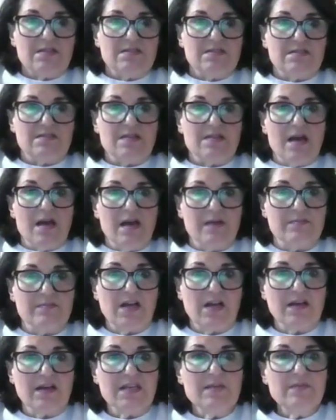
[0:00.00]

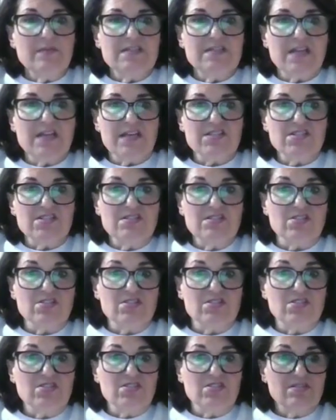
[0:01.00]
Documentation
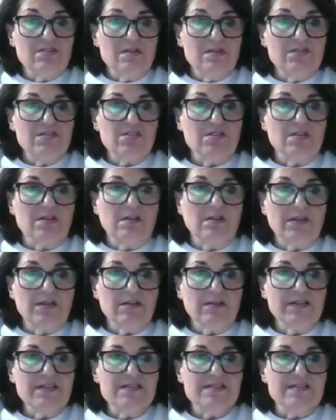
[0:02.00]
should
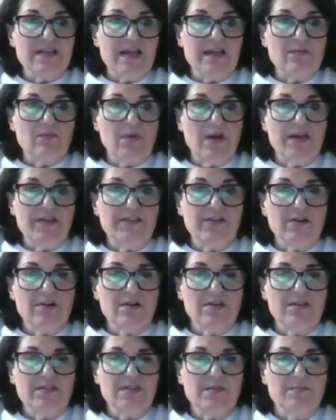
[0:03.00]
clearly state whether
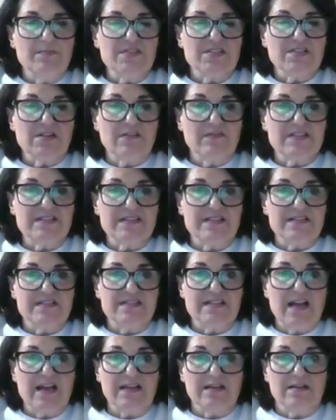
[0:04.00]
the service is
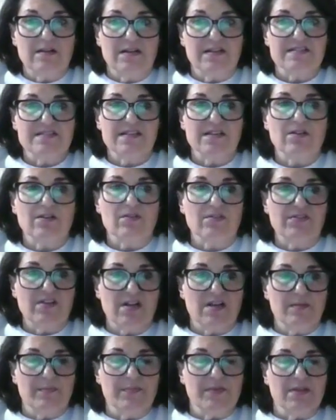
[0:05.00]
diagnostic or
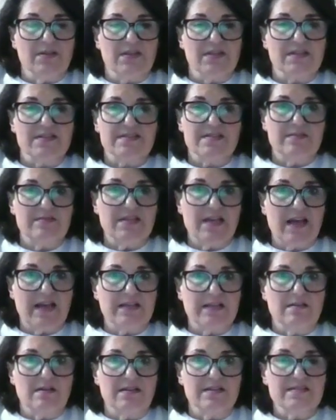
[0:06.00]
therapeutic. So
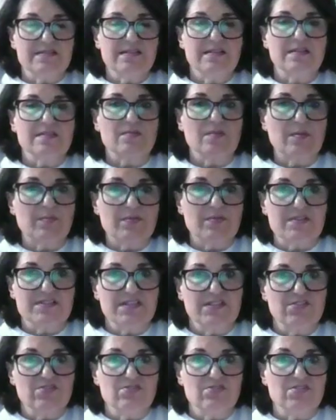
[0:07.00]
diagnostic is when a
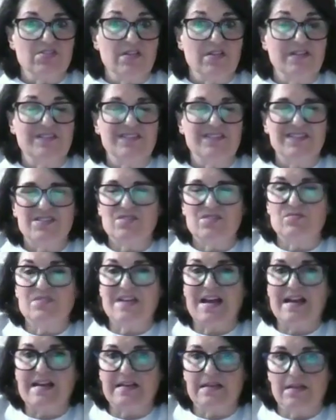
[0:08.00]
procedure is done just to
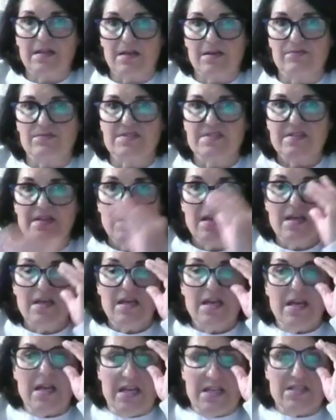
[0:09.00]
diagnose,
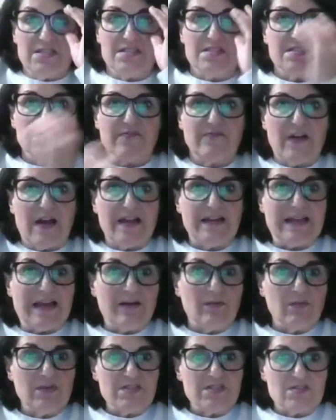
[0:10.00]
just to find
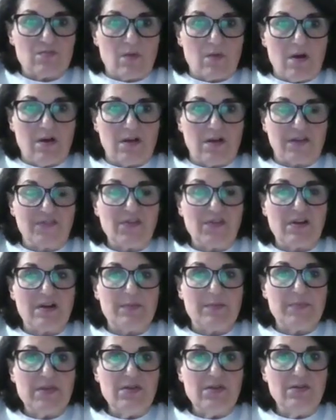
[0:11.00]
out what's wrong.
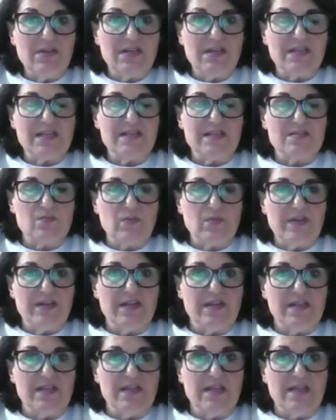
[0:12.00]
Therapeutic is when